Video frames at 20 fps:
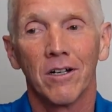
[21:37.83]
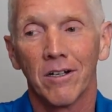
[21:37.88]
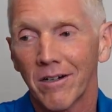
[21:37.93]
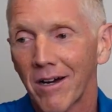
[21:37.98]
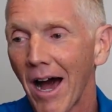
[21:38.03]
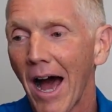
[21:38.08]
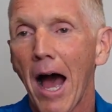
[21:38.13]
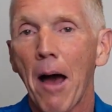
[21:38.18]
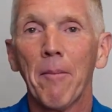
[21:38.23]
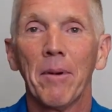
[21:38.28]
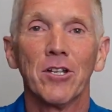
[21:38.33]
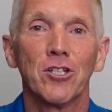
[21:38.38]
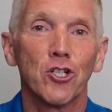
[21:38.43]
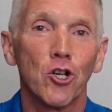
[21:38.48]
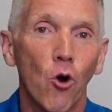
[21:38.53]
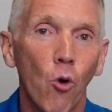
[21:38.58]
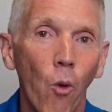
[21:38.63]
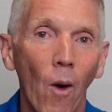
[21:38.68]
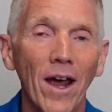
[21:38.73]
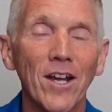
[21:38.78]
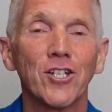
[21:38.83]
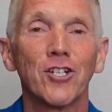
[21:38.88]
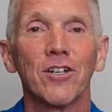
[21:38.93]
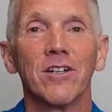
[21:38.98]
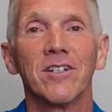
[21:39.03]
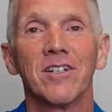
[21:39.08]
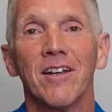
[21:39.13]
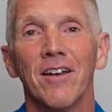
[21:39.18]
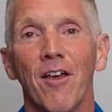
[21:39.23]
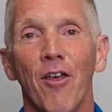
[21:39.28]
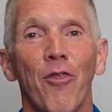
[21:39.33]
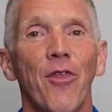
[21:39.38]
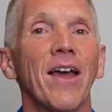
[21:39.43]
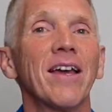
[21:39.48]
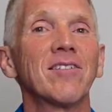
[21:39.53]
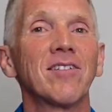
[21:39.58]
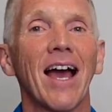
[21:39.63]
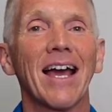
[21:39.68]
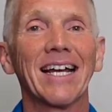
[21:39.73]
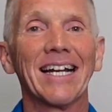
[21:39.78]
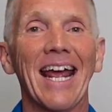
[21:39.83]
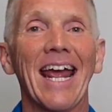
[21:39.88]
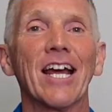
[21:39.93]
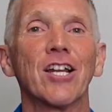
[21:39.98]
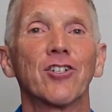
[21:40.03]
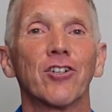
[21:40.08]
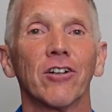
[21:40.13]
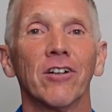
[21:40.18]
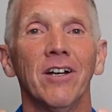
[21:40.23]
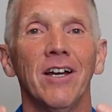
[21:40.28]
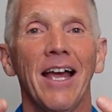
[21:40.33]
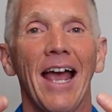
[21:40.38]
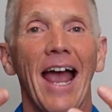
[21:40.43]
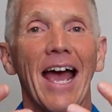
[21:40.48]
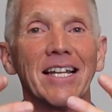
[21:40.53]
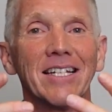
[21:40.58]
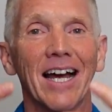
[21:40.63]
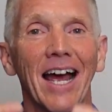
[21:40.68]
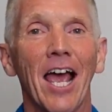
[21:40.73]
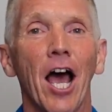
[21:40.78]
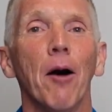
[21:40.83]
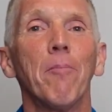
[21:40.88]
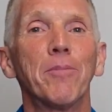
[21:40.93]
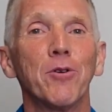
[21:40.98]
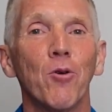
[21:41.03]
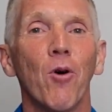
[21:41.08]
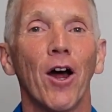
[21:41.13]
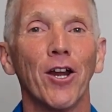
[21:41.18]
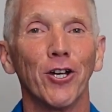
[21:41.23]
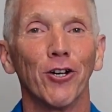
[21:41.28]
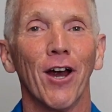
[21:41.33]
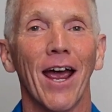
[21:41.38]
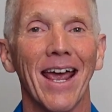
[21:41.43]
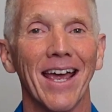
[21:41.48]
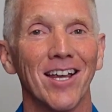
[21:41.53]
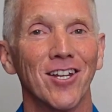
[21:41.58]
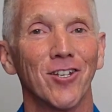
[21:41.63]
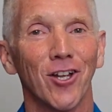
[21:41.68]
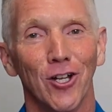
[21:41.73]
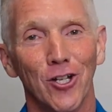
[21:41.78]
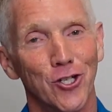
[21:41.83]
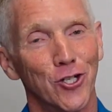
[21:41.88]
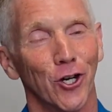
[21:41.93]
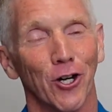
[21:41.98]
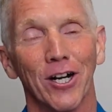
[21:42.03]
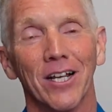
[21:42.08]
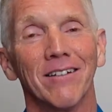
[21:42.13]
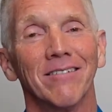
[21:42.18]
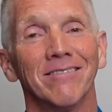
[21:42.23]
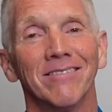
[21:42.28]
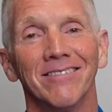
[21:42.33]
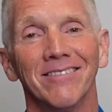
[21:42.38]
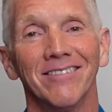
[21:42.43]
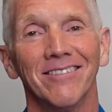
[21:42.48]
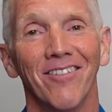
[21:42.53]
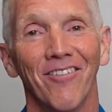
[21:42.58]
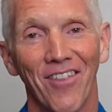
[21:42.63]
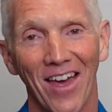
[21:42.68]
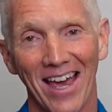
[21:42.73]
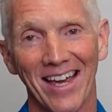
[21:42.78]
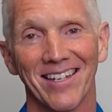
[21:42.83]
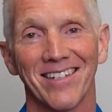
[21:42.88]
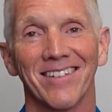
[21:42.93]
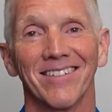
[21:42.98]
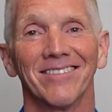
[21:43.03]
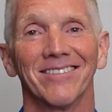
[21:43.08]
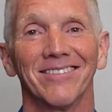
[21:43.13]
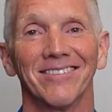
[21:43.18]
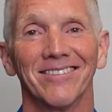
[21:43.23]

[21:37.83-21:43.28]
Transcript: comments, questions, things I can answer as I help you on your ASL journey. Thanks.